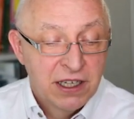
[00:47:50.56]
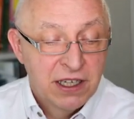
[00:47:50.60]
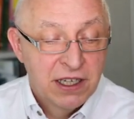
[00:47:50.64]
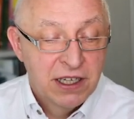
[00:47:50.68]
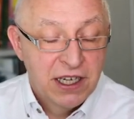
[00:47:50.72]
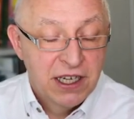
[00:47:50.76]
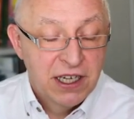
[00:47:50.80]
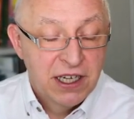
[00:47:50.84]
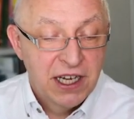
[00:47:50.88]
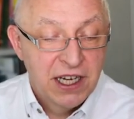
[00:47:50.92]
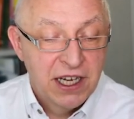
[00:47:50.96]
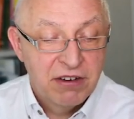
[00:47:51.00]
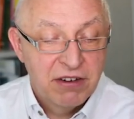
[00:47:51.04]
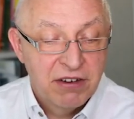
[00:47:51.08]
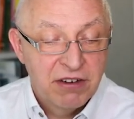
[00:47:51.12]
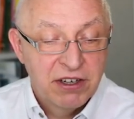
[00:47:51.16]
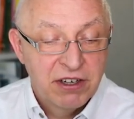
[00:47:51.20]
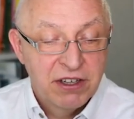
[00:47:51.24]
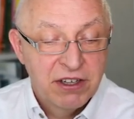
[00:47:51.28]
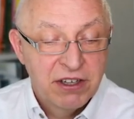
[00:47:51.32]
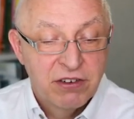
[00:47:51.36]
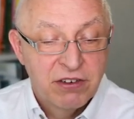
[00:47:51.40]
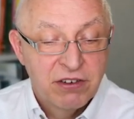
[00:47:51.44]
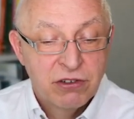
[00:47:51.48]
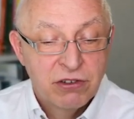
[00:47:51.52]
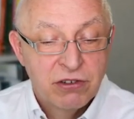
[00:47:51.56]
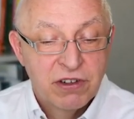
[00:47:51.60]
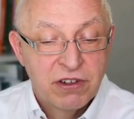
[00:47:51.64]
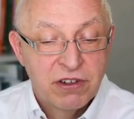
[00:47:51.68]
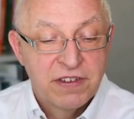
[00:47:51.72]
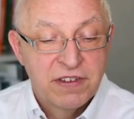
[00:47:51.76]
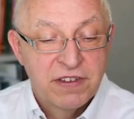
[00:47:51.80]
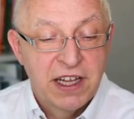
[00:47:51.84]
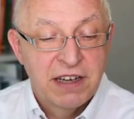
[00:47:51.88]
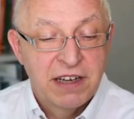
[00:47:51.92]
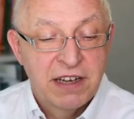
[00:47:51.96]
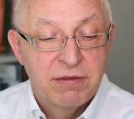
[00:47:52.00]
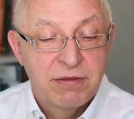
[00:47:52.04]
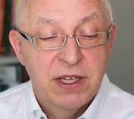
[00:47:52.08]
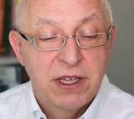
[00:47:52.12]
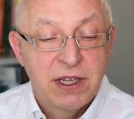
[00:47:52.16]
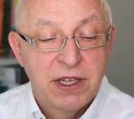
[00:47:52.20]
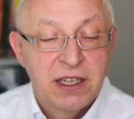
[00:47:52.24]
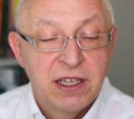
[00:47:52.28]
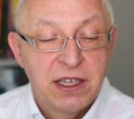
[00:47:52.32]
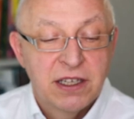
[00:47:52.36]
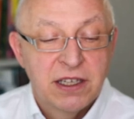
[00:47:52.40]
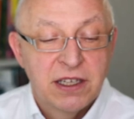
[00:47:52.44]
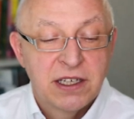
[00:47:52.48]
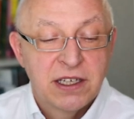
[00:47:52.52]
inherit the rules that we
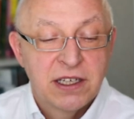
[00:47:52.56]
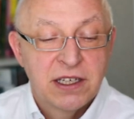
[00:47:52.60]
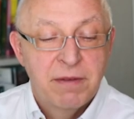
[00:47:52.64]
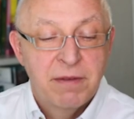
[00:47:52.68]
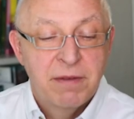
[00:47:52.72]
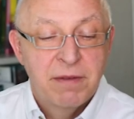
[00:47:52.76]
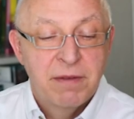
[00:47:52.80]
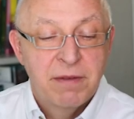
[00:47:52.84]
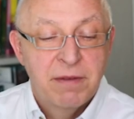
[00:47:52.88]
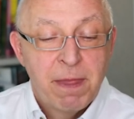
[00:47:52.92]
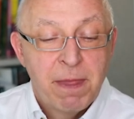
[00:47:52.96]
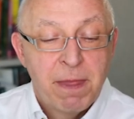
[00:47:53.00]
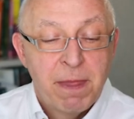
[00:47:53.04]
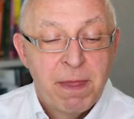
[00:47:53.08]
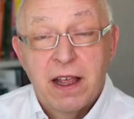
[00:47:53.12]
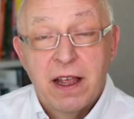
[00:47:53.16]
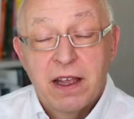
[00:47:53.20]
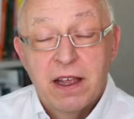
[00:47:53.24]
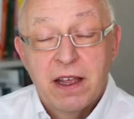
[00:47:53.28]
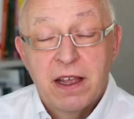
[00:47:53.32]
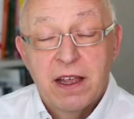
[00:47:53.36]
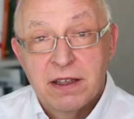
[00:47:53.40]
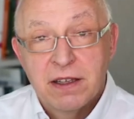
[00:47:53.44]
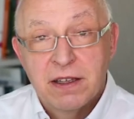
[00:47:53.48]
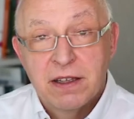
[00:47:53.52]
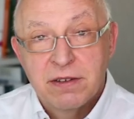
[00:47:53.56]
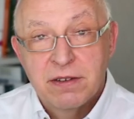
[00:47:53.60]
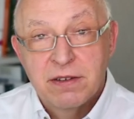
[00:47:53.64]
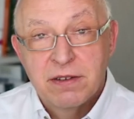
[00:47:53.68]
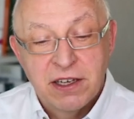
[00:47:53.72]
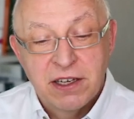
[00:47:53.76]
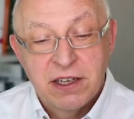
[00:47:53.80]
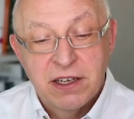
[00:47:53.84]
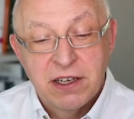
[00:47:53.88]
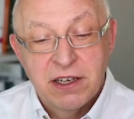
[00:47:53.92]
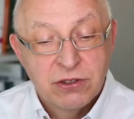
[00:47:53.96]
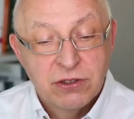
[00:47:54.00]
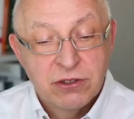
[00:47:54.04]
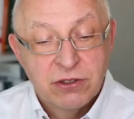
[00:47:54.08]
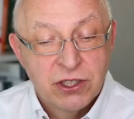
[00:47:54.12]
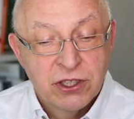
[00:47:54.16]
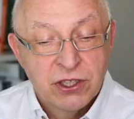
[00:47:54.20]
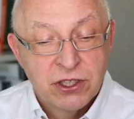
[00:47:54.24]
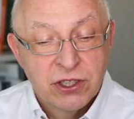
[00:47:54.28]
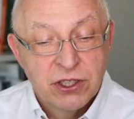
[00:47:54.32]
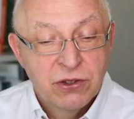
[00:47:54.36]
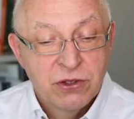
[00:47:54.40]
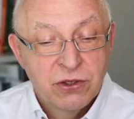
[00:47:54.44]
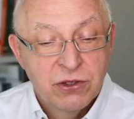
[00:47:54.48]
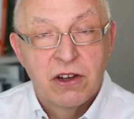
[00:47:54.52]
that you should use
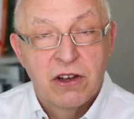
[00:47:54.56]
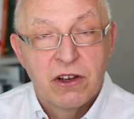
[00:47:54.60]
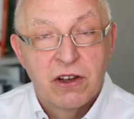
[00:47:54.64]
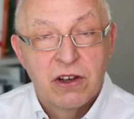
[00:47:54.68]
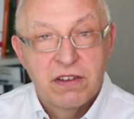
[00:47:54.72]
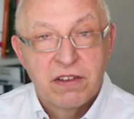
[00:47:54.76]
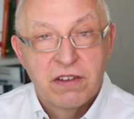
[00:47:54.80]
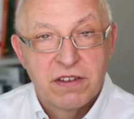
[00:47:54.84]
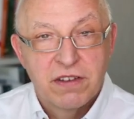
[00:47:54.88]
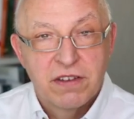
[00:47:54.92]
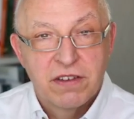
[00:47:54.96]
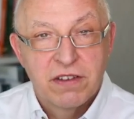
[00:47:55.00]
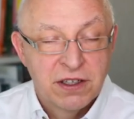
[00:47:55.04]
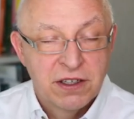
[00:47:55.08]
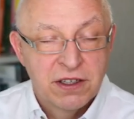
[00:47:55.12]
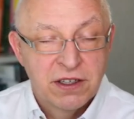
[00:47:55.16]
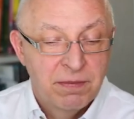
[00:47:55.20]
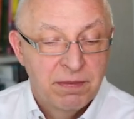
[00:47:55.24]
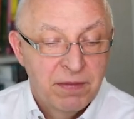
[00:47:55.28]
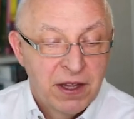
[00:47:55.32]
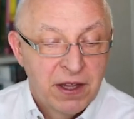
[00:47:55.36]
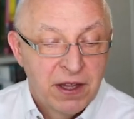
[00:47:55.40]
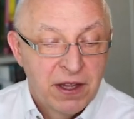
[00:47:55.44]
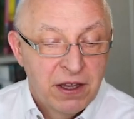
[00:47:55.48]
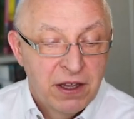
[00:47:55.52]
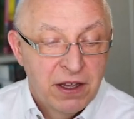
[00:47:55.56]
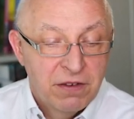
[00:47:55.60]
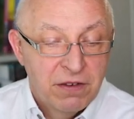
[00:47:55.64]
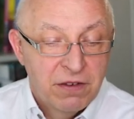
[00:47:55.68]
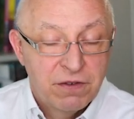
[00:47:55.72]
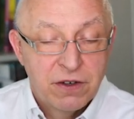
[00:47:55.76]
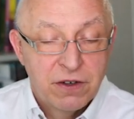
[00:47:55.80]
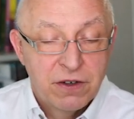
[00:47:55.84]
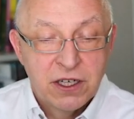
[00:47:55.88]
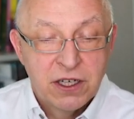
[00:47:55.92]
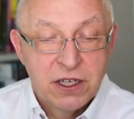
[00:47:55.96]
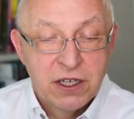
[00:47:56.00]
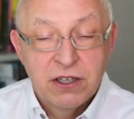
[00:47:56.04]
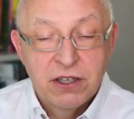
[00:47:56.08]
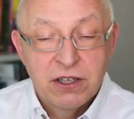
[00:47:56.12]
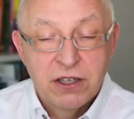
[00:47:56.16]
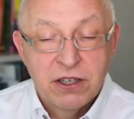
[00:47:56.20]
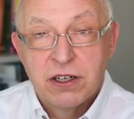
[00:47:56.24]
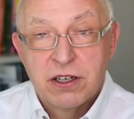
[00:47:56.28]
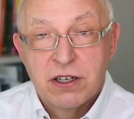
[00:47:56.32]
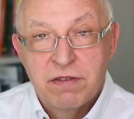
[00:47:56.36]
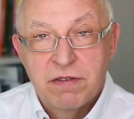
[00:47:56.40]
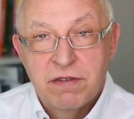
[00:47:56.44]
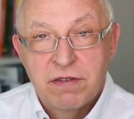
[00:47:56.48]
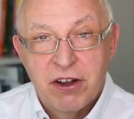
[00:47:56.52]
const for your
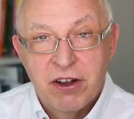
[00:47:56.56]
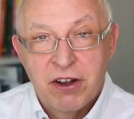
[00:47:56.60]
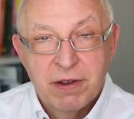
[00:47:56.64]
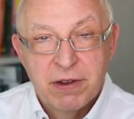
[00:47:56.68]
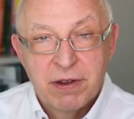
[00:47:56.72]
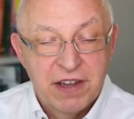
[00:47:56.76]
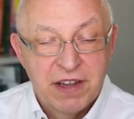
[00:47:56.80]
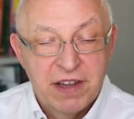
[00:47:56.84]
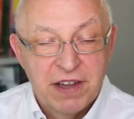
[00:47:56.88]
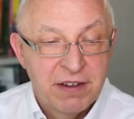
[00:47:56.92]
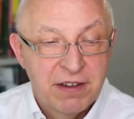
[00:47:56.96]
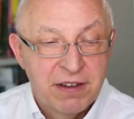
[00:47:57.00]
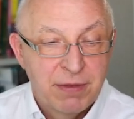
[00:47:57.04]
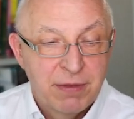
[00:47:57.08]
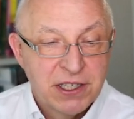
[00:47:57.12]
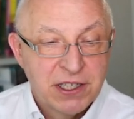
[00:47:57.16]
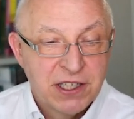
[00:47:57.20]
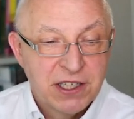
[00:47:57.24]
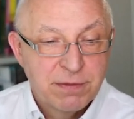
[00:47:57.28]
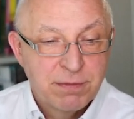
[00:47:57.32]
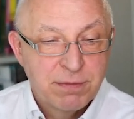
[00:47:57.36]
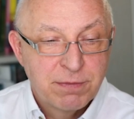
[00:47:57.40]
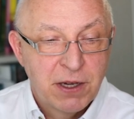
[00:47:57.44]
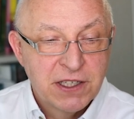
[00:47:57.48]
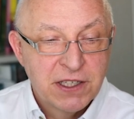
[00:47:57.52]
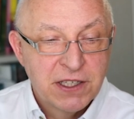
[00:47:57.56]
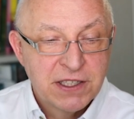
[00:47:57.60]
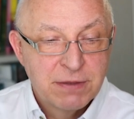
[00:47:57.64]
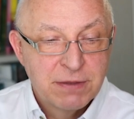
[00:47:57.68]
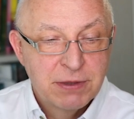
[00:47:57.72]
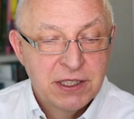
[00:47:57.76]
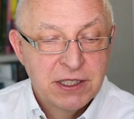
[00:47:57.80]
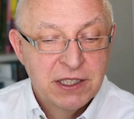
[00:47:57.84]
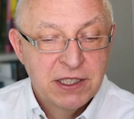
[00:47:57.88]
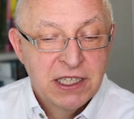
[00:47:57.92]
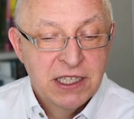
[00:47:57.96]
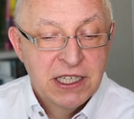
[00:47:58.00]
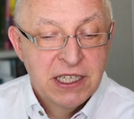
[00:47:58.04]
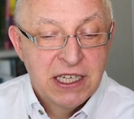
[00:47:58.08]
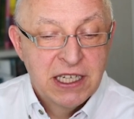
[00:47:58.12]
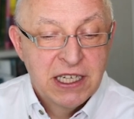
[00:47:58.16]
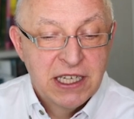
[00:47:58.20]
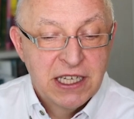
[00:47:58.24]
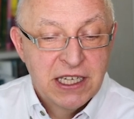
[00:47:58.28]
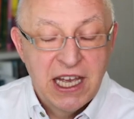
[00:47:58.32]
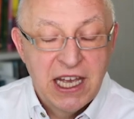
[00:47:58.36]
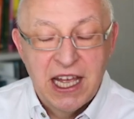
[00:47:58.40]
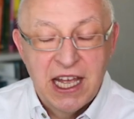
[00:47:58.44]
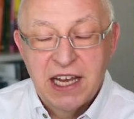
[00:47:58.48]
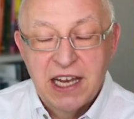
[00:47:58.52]
variables as much as possible.
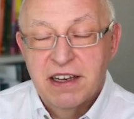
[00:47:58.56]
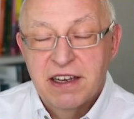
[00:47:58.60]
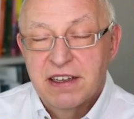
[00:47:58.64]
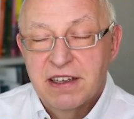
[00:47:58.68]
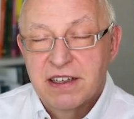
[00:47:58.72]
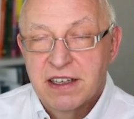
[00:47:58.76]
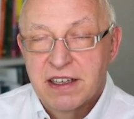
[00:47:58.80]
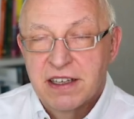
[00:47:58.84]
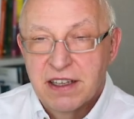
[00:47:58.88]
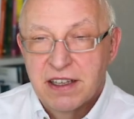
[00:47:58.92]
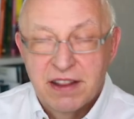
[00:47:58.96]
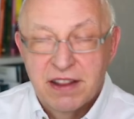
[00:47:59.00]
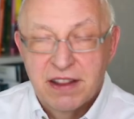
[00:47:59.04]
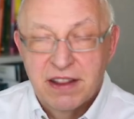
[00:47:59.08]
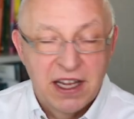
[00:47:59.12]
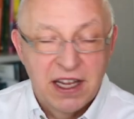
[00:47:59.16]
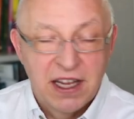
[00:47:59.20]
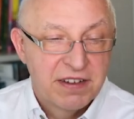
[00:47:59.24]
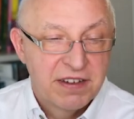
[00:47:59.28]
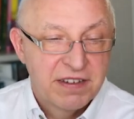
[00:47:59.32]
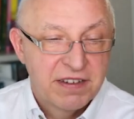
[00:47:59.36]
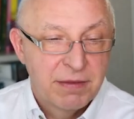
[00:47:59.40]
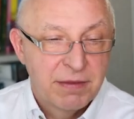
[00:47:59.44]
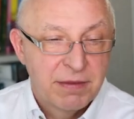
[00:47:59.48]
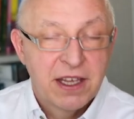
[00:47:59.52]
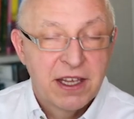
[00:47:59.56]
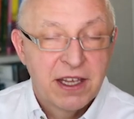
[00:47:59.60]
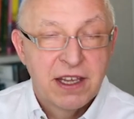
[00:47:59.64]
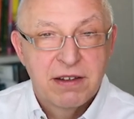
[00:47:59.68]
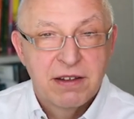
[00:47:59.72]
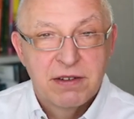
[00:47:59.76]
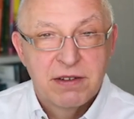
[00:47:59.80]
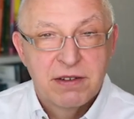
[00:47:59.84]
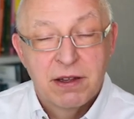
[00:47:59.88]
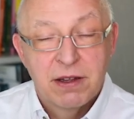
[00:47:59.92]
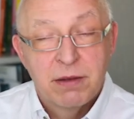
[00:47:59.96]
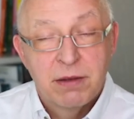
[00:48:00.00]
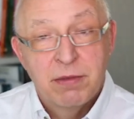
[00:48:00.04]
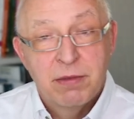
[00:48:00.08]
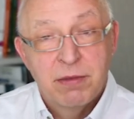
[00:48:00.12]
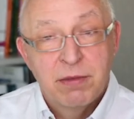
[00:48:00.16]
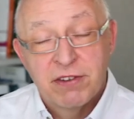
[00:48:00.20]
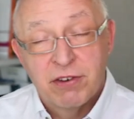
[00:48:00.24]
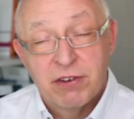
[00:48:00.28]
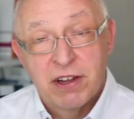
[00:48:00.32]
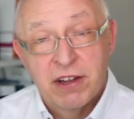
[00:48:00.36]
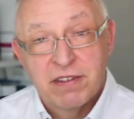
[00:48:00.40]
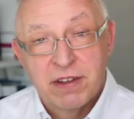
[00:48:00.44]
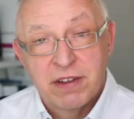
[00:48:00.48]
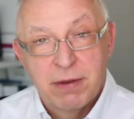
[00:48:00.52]
And that is something the
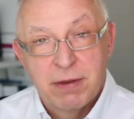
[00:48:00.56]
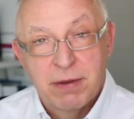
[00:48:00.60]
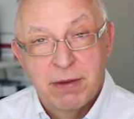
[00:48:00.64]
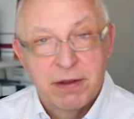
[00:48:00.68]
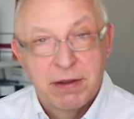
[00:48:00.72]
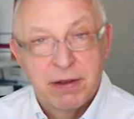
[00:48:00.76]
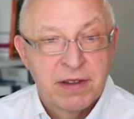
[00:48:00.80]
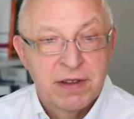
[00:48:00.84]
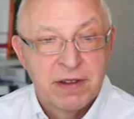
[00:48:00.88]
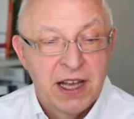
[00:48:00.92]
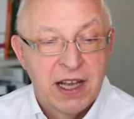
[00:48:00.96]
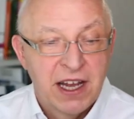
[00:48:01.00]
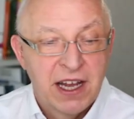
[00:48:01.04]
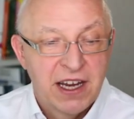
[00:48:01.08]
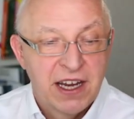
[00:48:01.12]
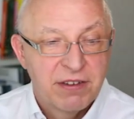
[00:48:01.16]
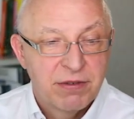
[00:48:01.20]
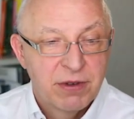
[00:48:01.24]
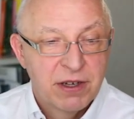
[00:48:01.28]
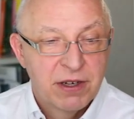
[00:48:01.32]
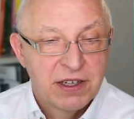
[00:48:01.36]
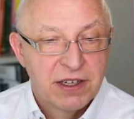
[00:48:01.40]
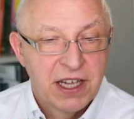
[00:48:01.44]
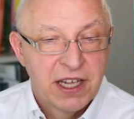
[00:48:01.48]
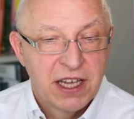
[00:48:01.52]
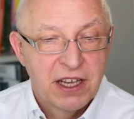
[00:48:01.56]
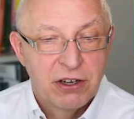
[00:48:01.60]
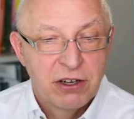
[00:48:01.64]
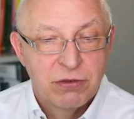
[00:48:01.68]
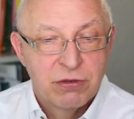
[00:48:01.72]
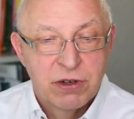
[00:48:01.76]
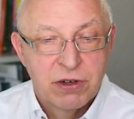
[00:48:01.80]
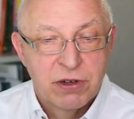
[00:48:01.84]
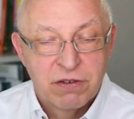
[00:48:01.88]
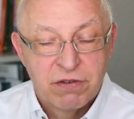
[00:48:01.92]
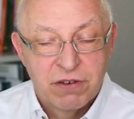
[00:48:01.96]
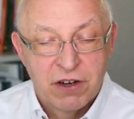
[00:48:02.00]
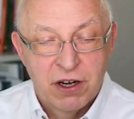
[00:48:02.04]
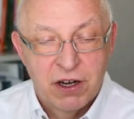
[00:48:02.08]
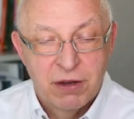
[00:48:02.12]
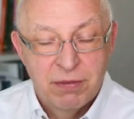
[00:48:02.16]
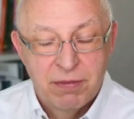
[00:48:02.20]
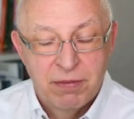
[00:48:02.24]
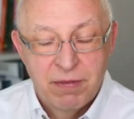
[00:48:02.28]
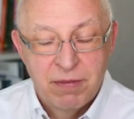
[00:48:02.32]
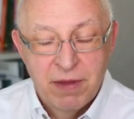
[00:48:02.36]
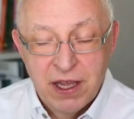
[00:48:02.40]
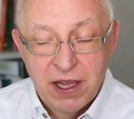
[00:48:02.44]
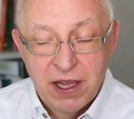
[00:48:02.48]
MISRA-C++ guidelines will take over from